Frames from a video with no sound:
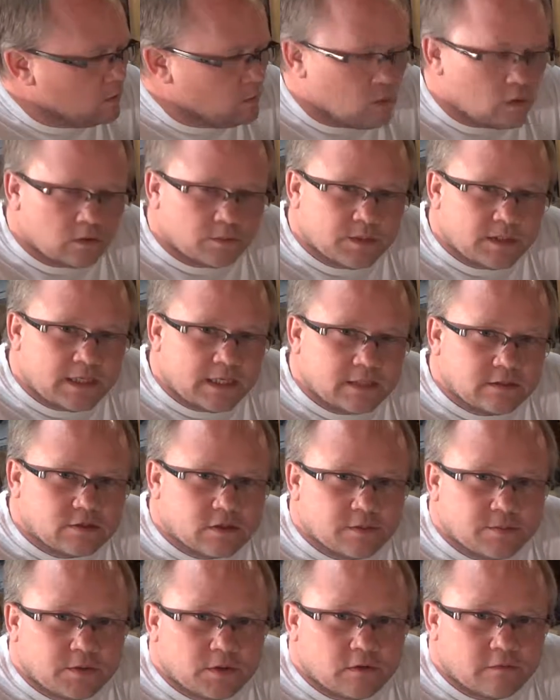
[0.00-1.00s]
Welcome to Dan's
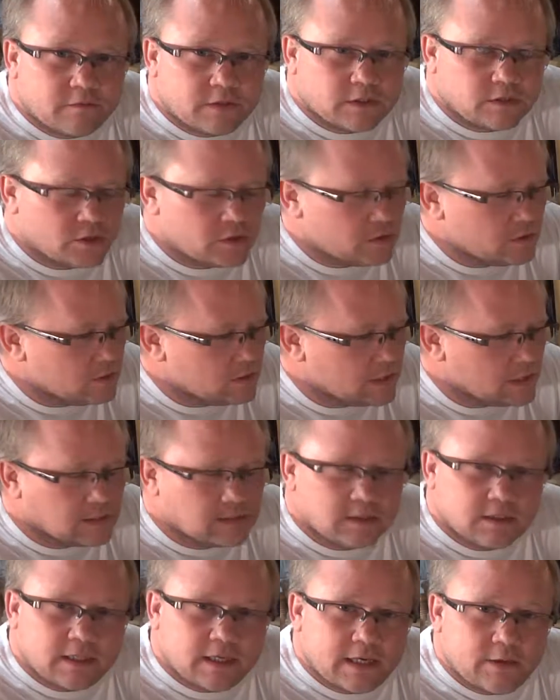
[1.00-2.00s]
Crypto Adventures.
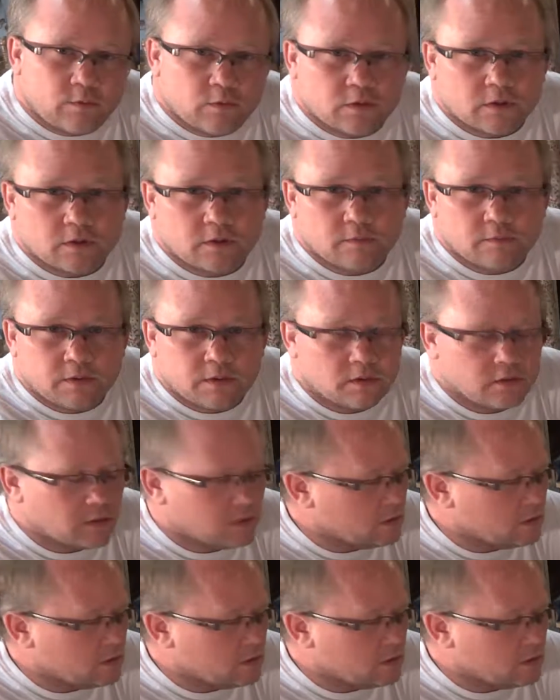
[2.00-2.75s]
Today we're going to build